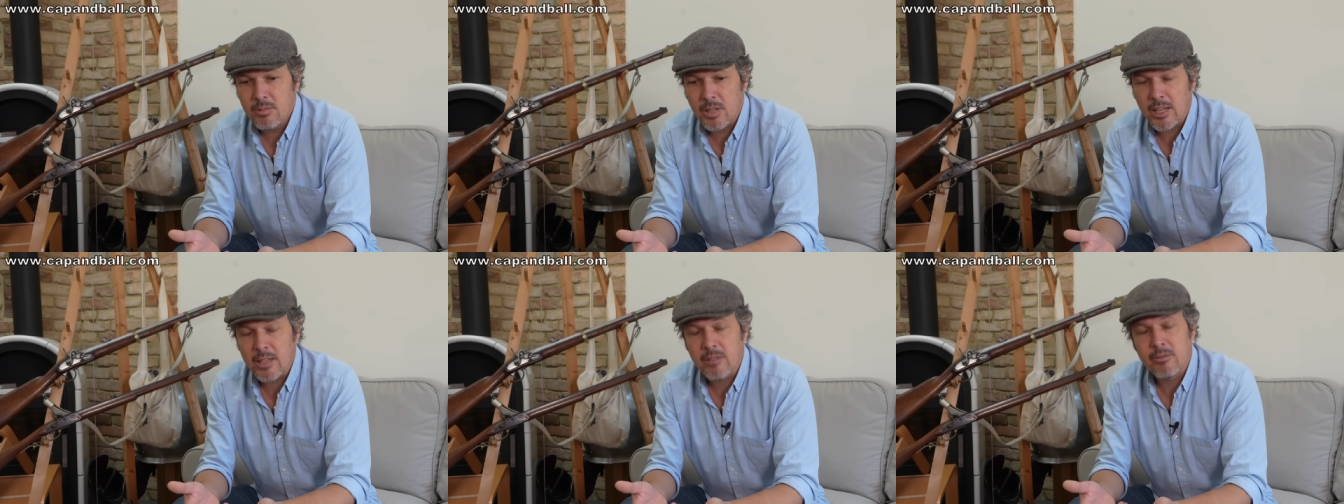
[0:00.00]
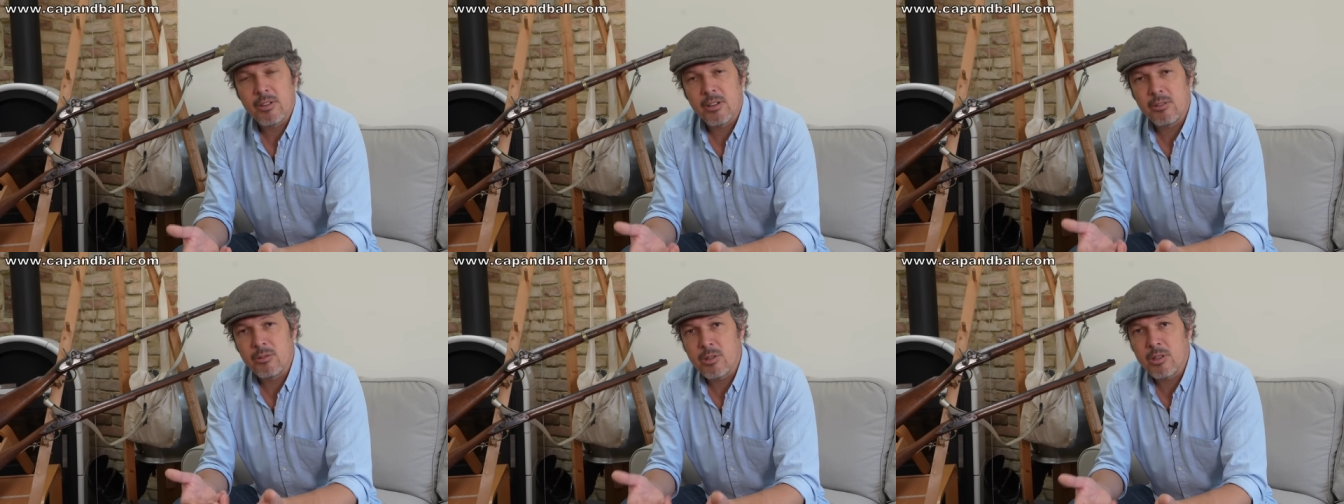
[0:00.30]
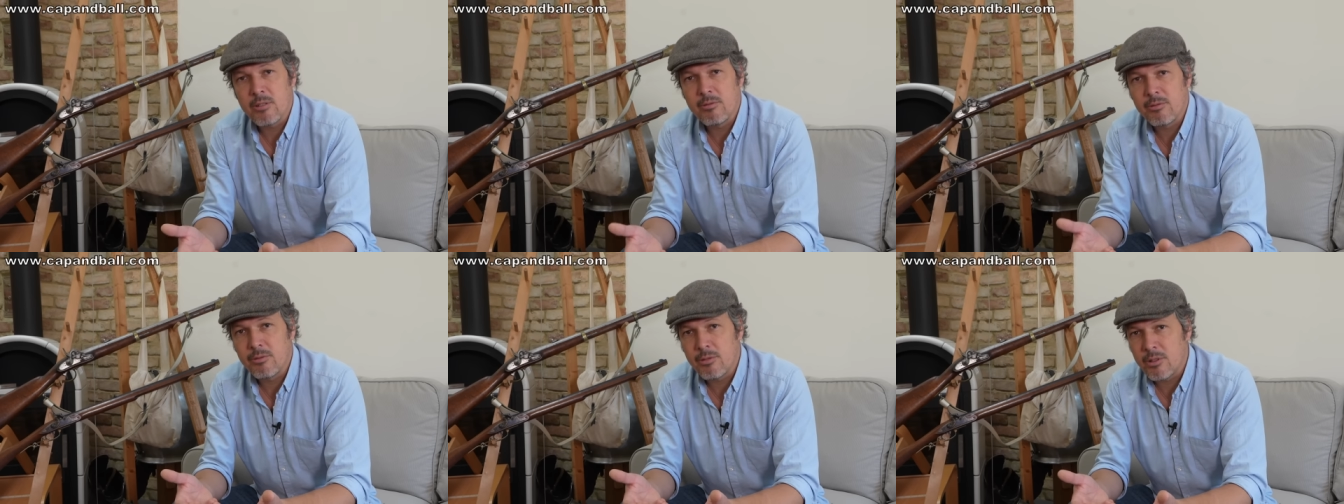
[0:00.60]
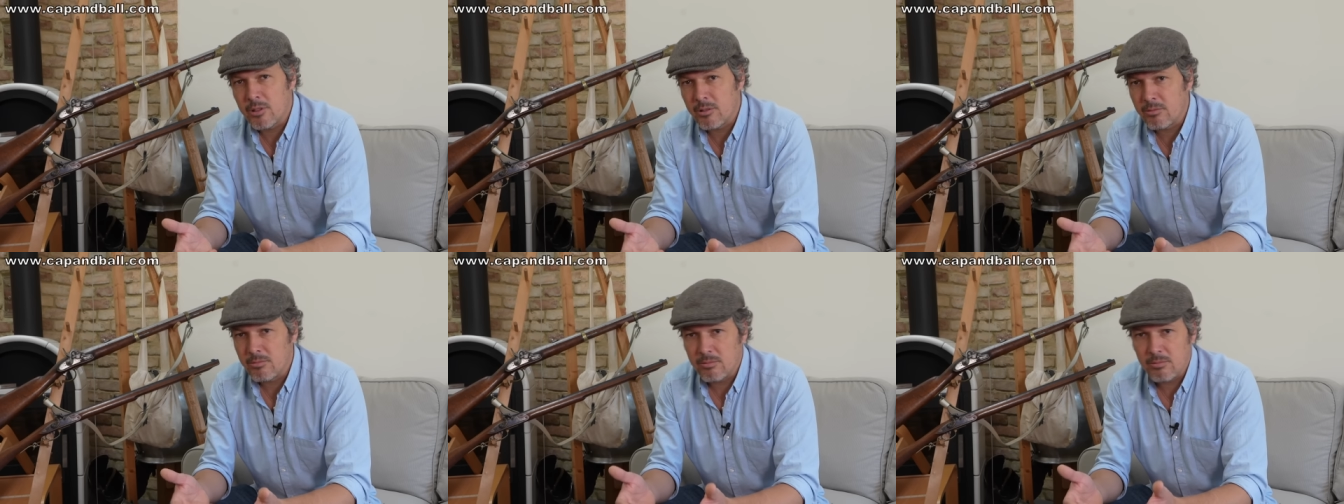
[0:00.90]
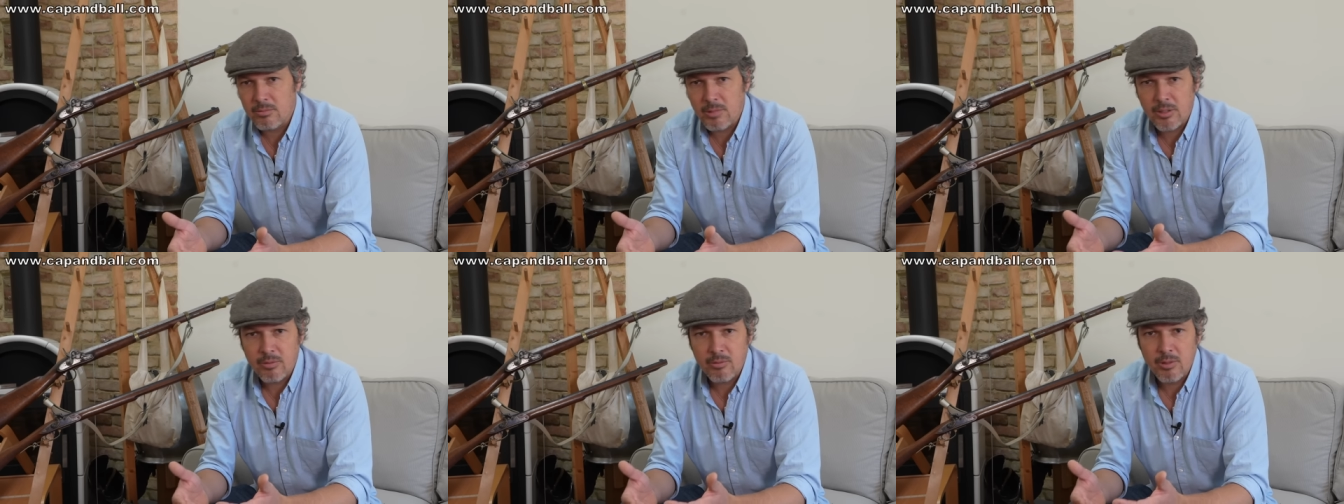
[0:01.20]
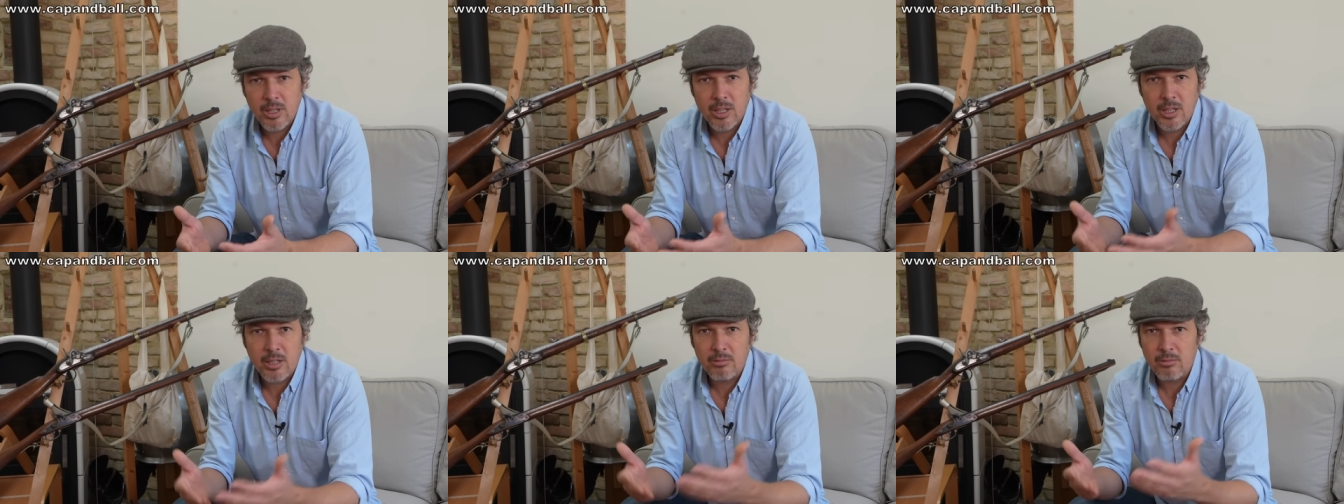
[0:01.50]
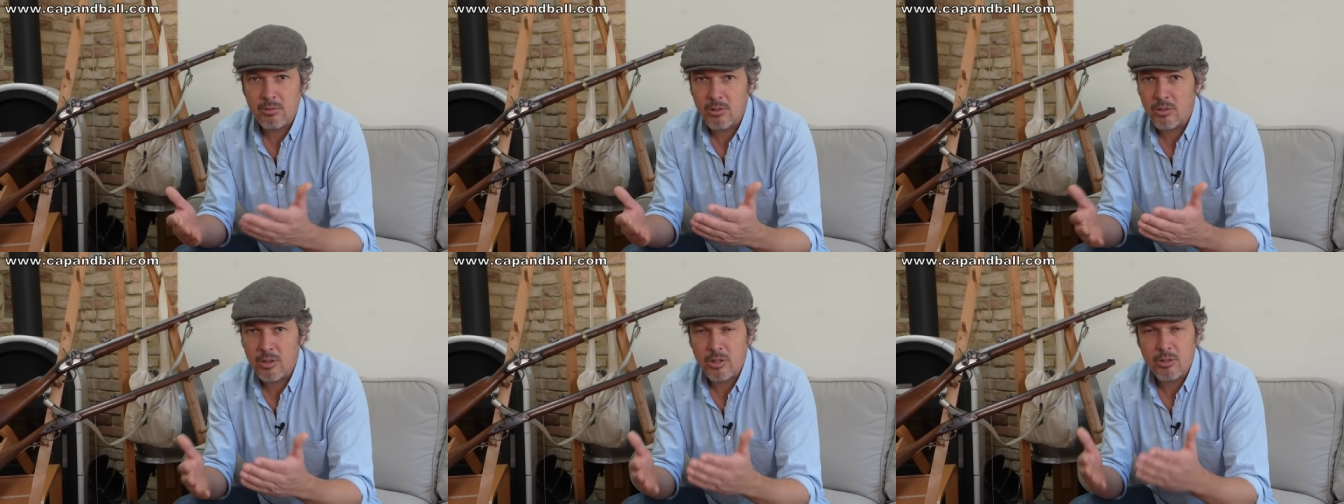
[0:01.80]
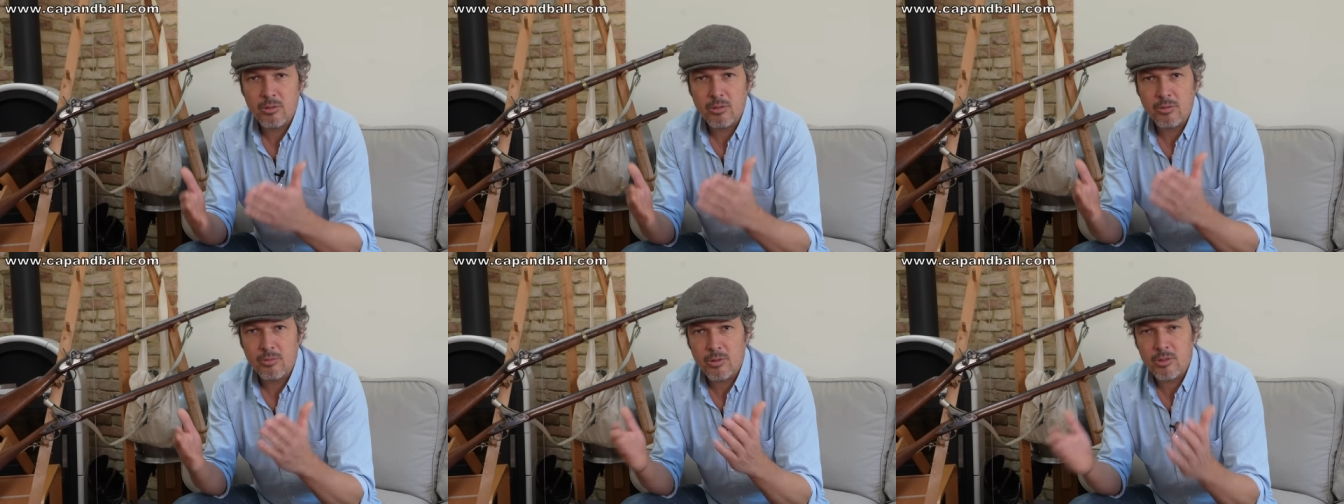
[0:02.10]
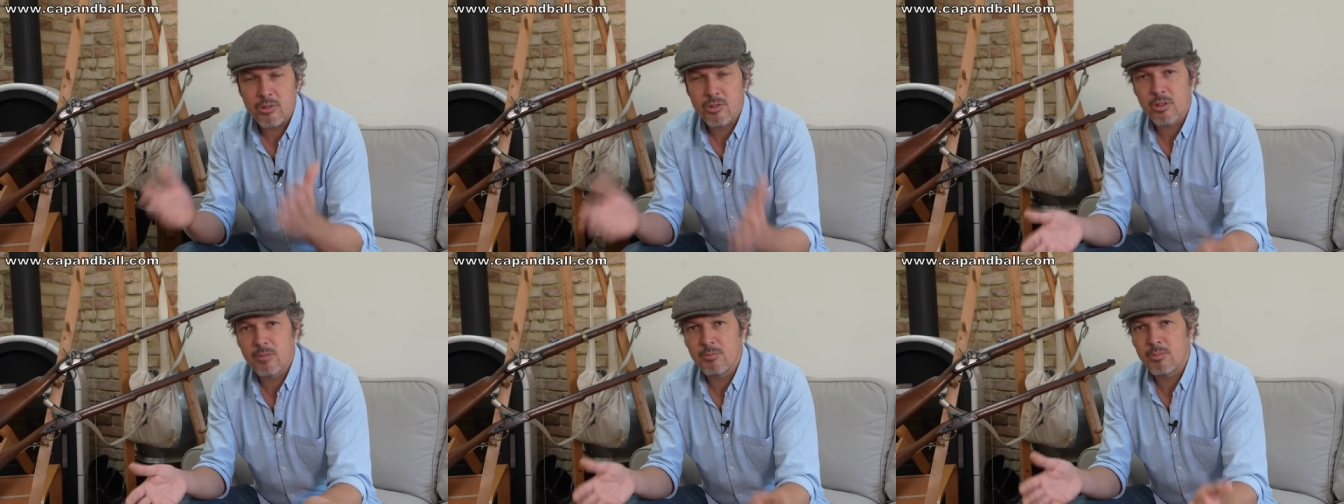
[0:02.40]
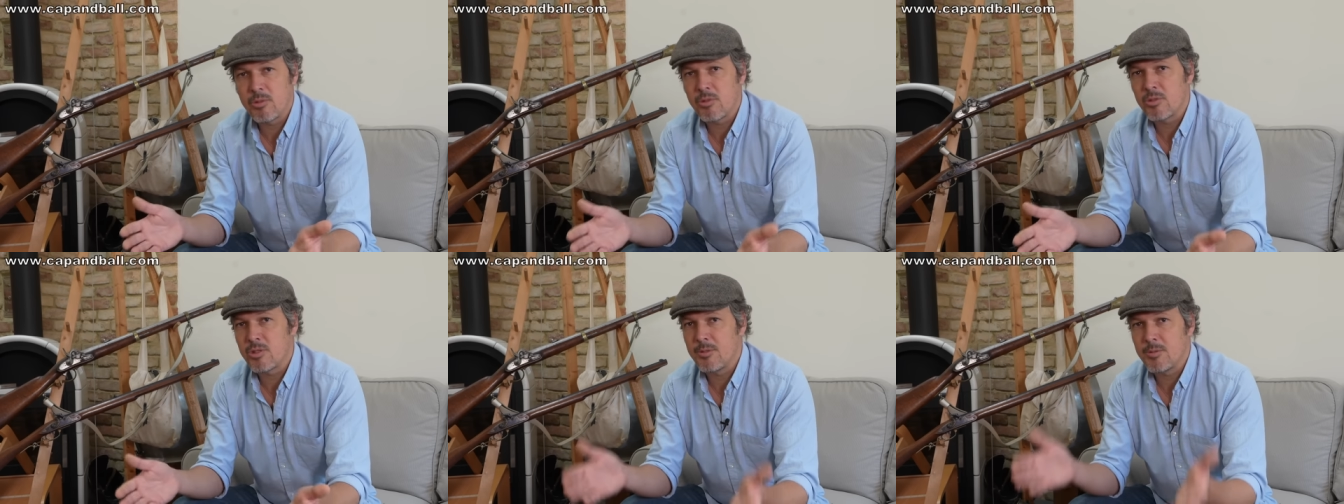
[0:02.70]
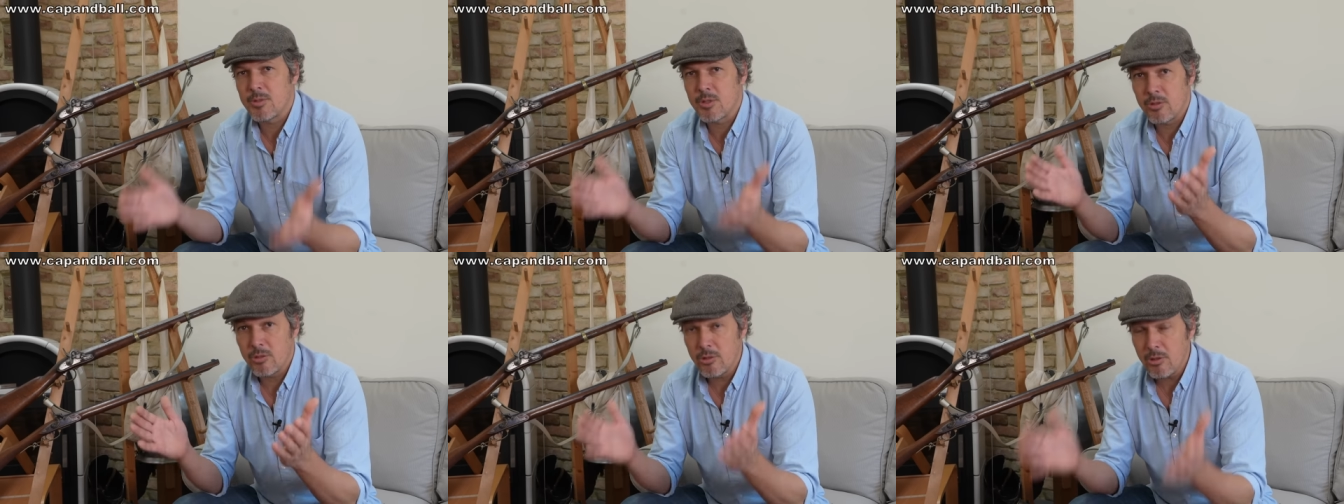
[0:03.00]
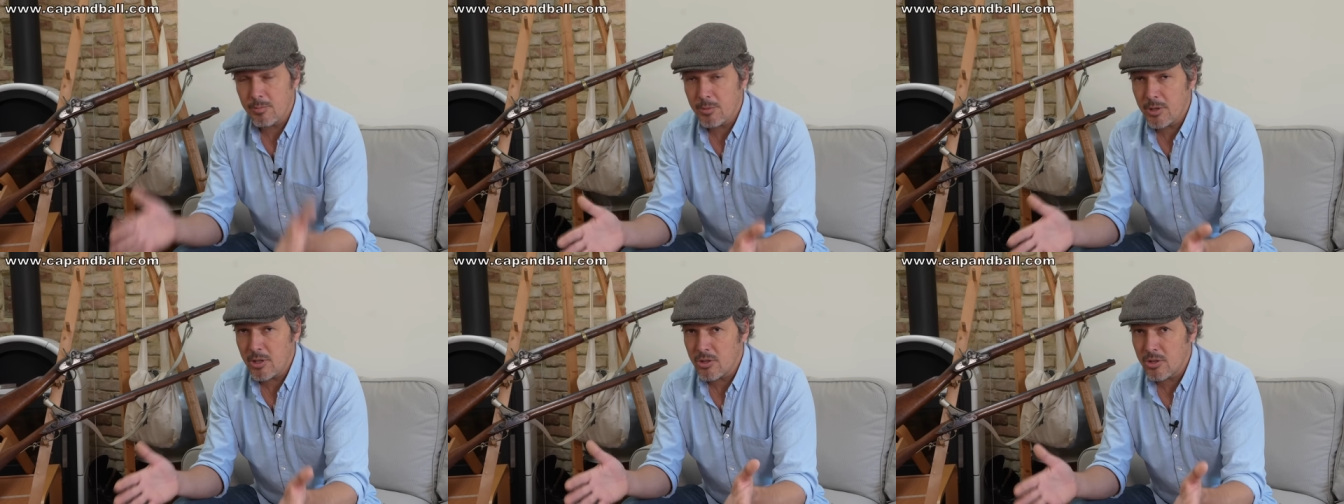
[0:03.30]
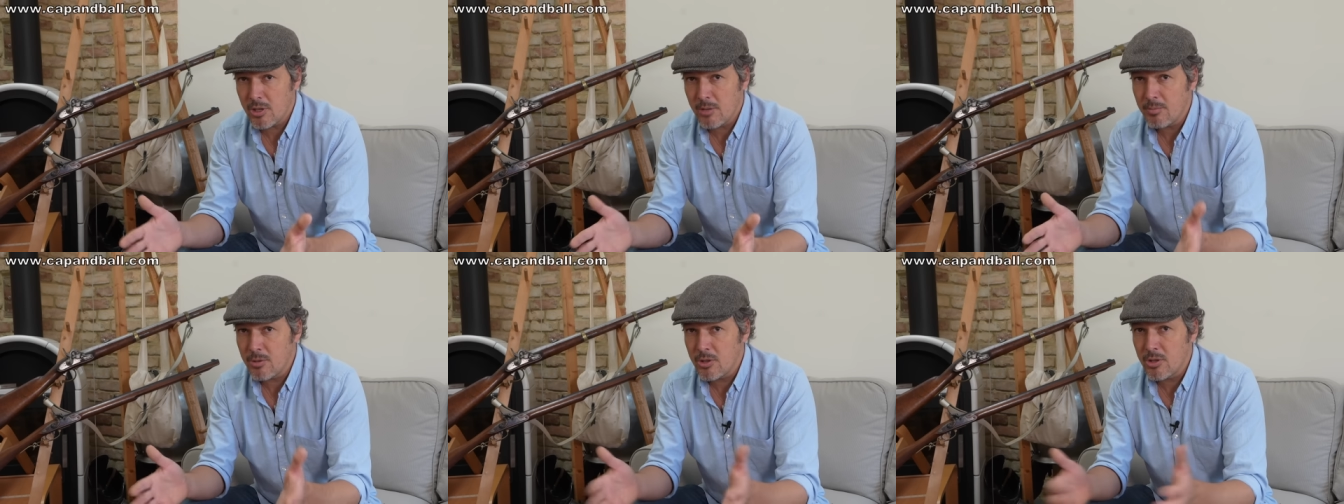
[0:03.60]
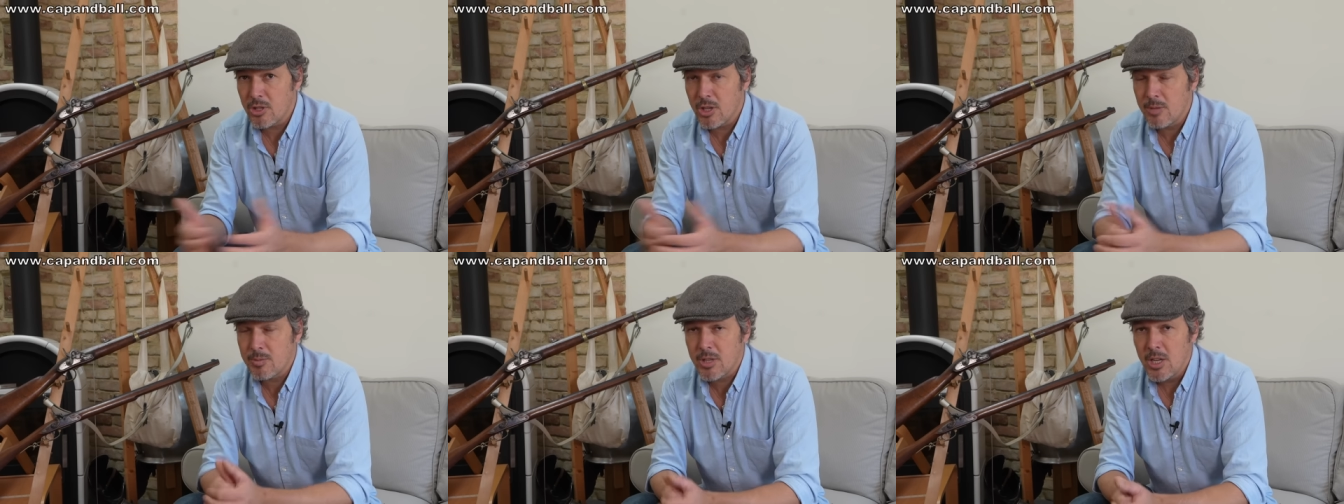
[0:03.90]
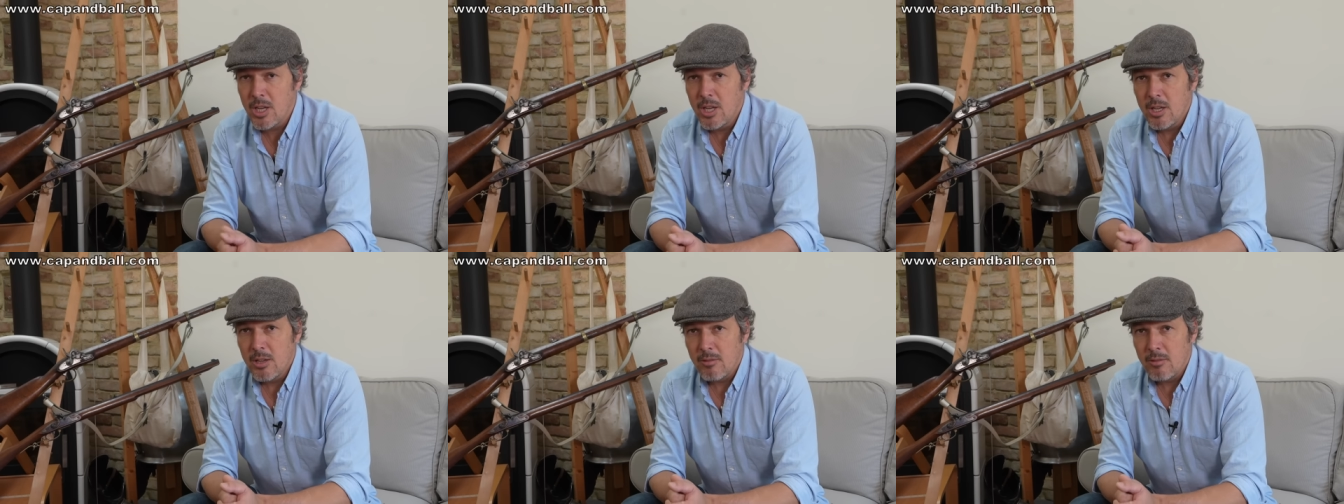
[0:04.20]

like we are looking for when we are going to World Championships or European Championships,